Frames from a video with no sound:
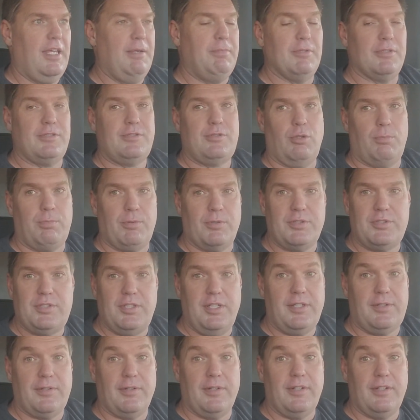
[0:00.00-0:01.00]
super
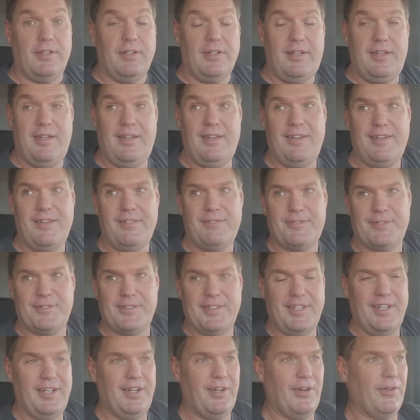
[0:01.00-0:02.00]
secret.
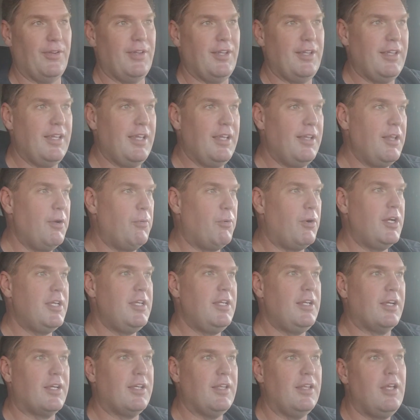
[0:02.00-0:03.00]
You know, they want
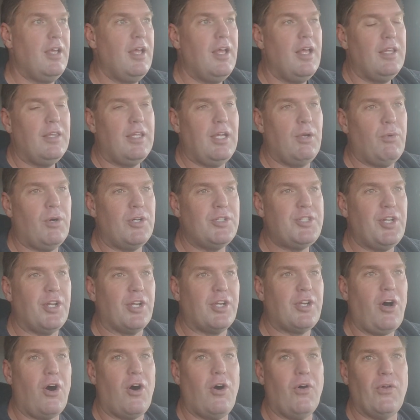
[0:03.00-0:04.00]
you to
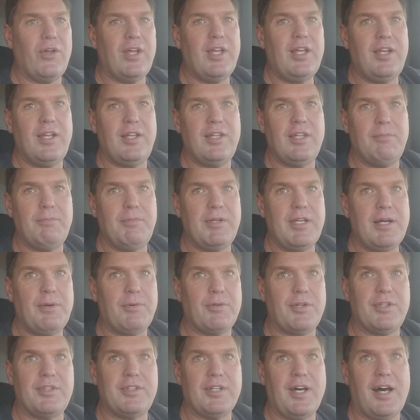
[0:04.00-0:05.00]
call in and then be
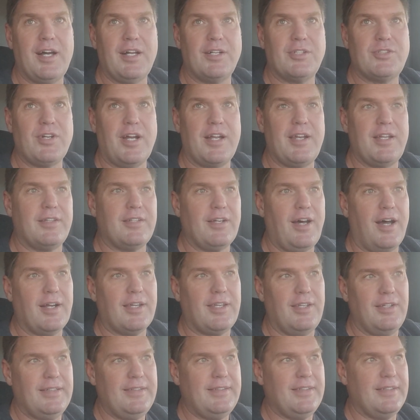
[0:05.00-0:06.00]
able to try to talk
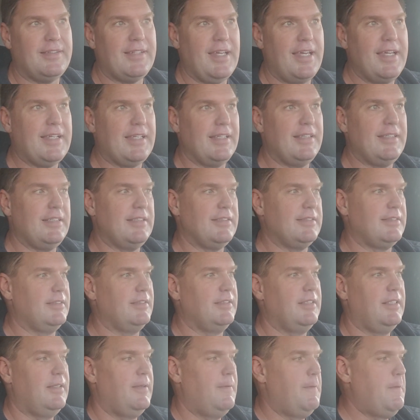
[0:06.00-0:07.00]
you into taking these,
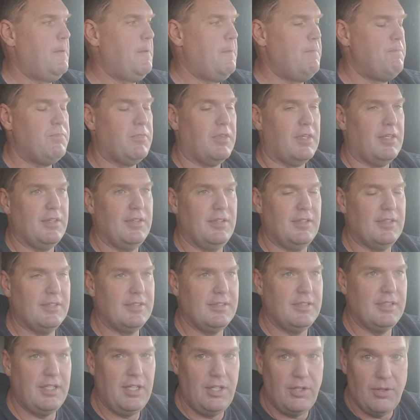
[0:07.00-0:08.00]

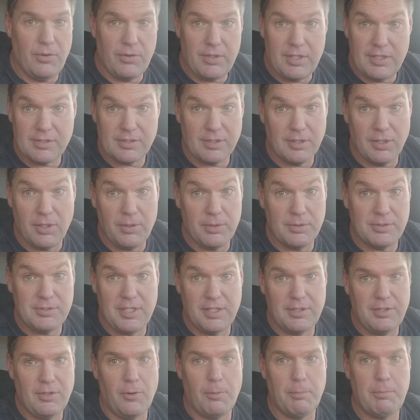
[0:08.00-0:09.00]
you know, these loads
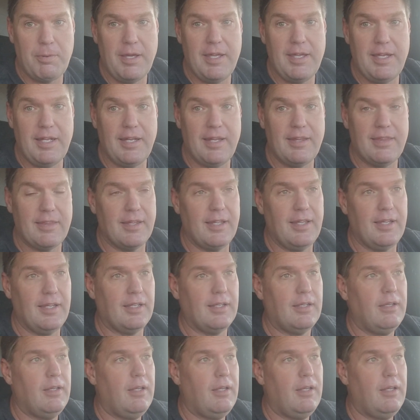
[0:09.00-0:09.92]
that don't pay anything.